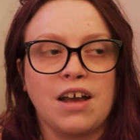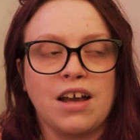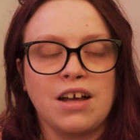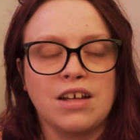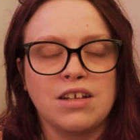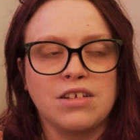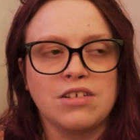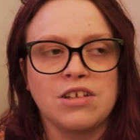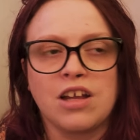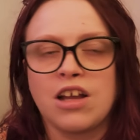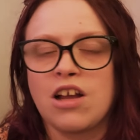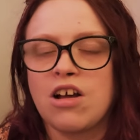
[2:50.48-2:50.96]

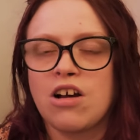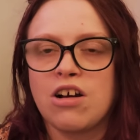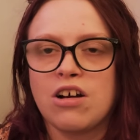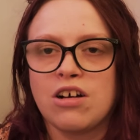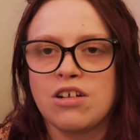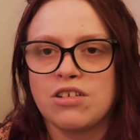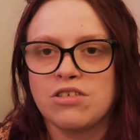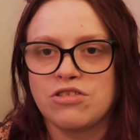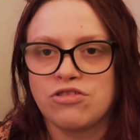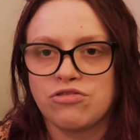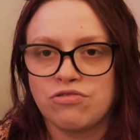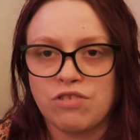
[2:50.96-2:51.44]
And I
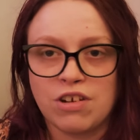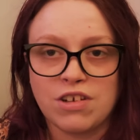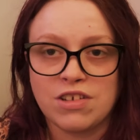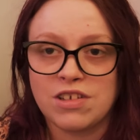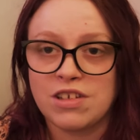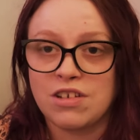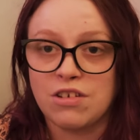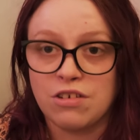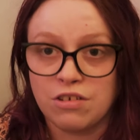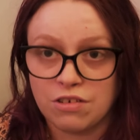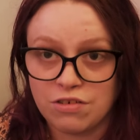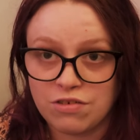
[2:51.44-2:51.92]
can't
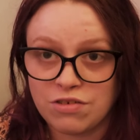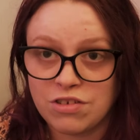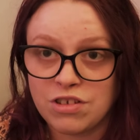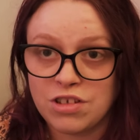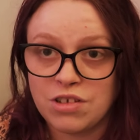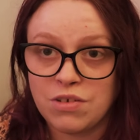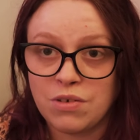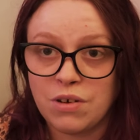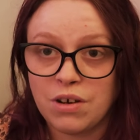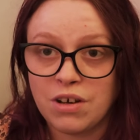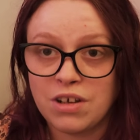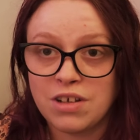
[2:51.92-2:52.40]
stress enough
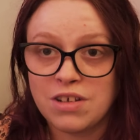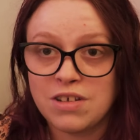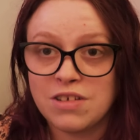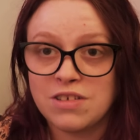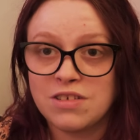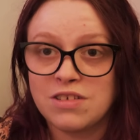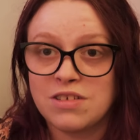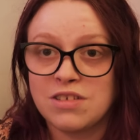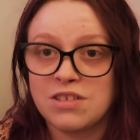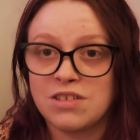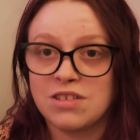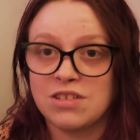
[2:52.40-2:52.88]
to you
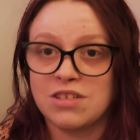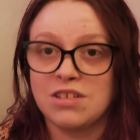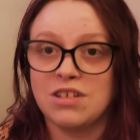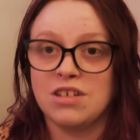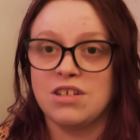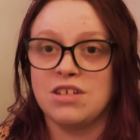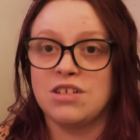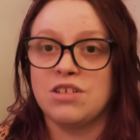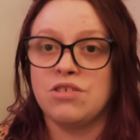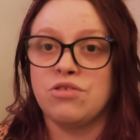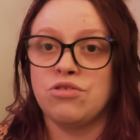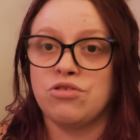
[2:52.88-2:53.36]
guys
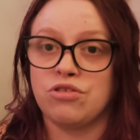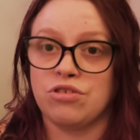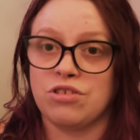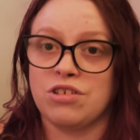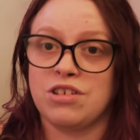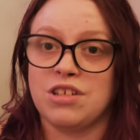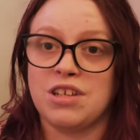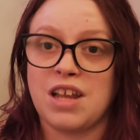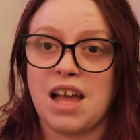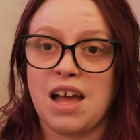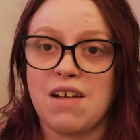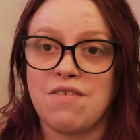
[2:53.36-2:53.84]
that you should
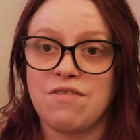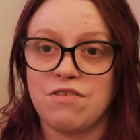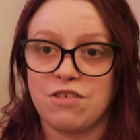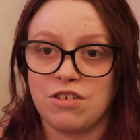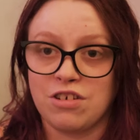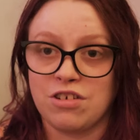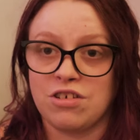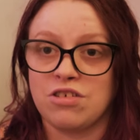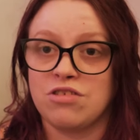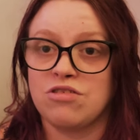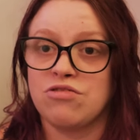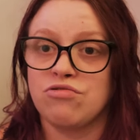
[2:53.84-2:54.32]

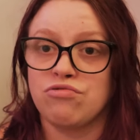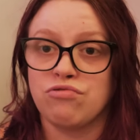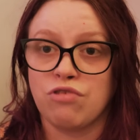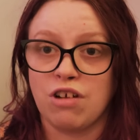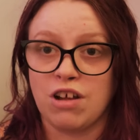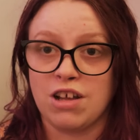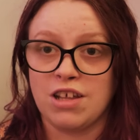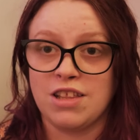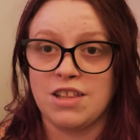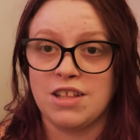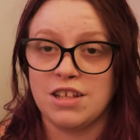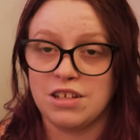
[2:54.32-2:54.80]
never
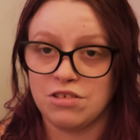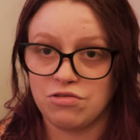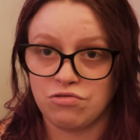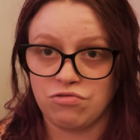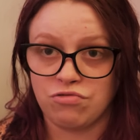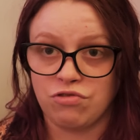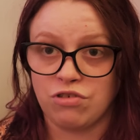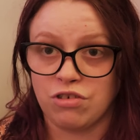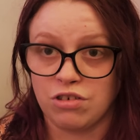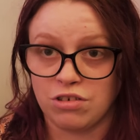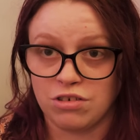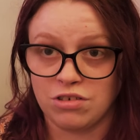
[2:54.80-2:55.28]
try these
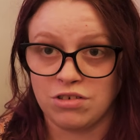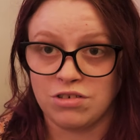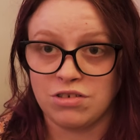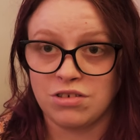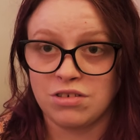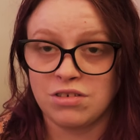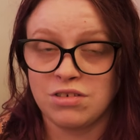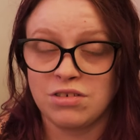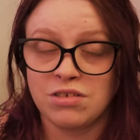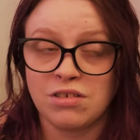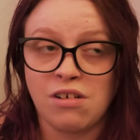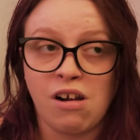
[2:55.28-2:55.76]

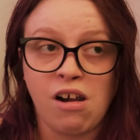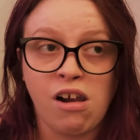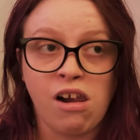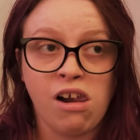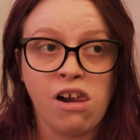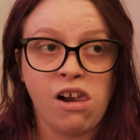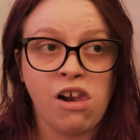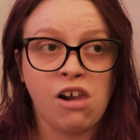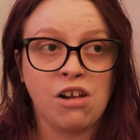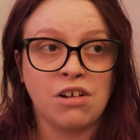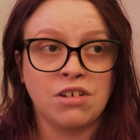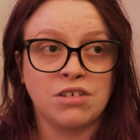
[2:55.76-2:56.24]
drugs.
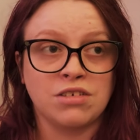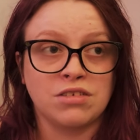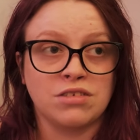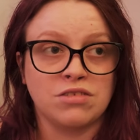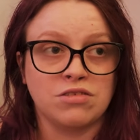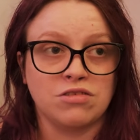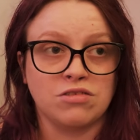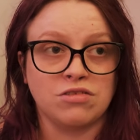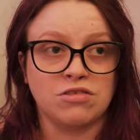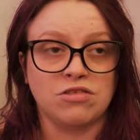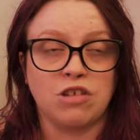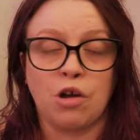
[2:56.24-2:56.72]

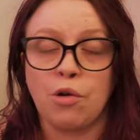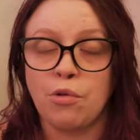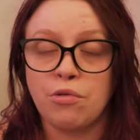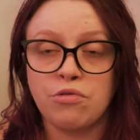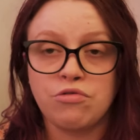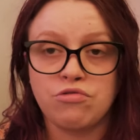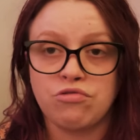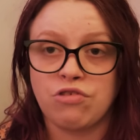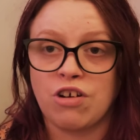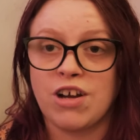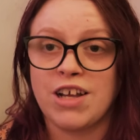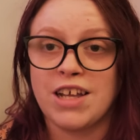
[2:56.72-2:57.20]

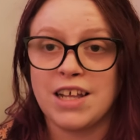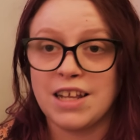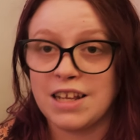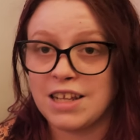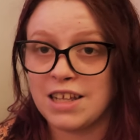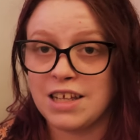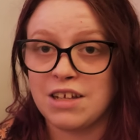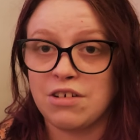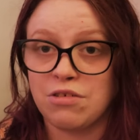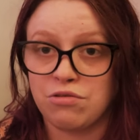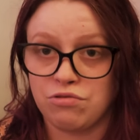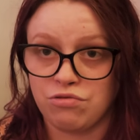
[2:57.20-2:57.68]
Don't try
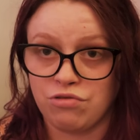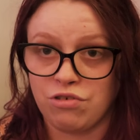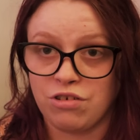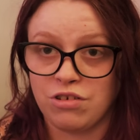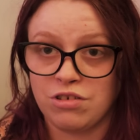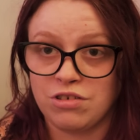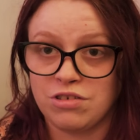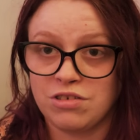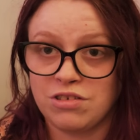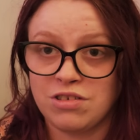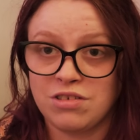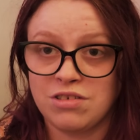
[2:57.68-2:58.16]
illegal
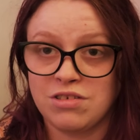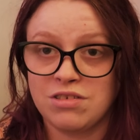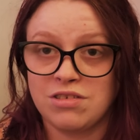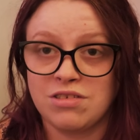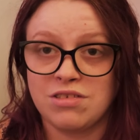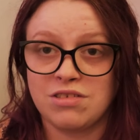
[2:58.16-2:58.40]
drugs.